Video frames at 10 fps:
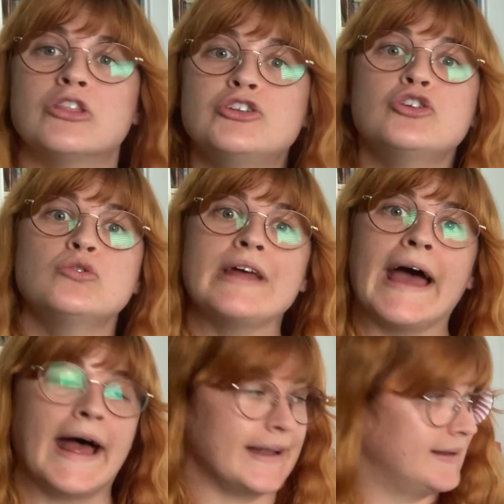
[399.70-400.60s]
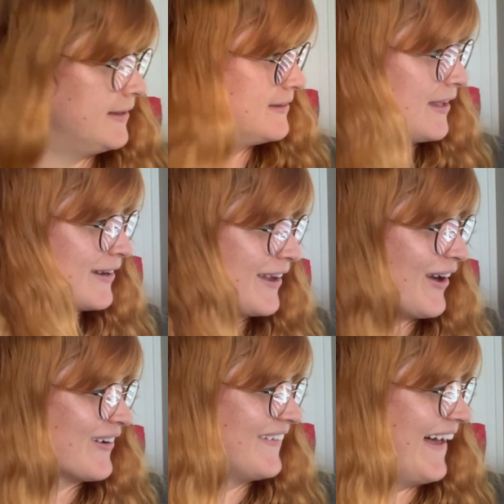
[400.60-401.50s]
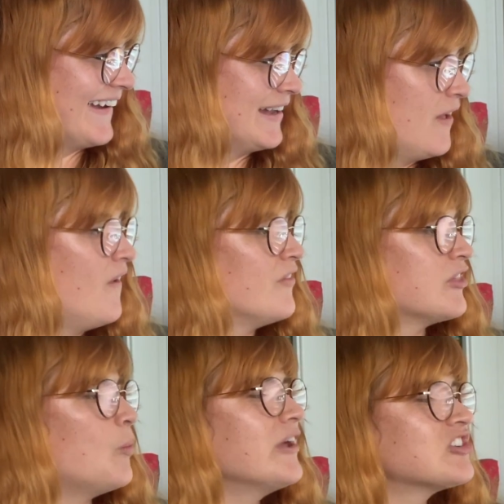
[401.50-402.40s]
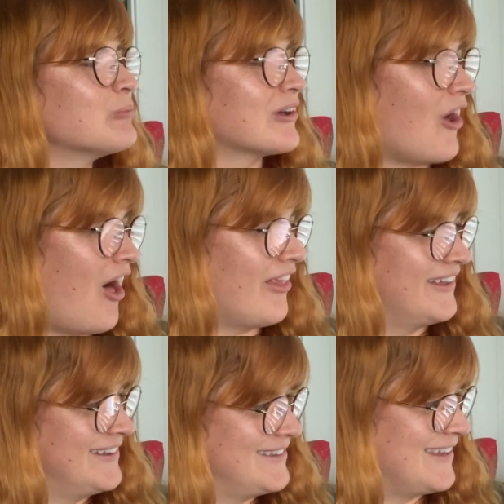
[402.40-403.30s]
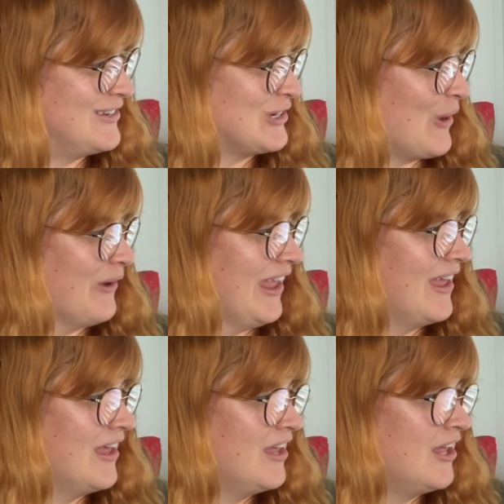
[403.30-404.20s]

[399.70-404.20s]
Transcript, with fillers: The doodad, said Caroline. The whatchamacallit, said Joey.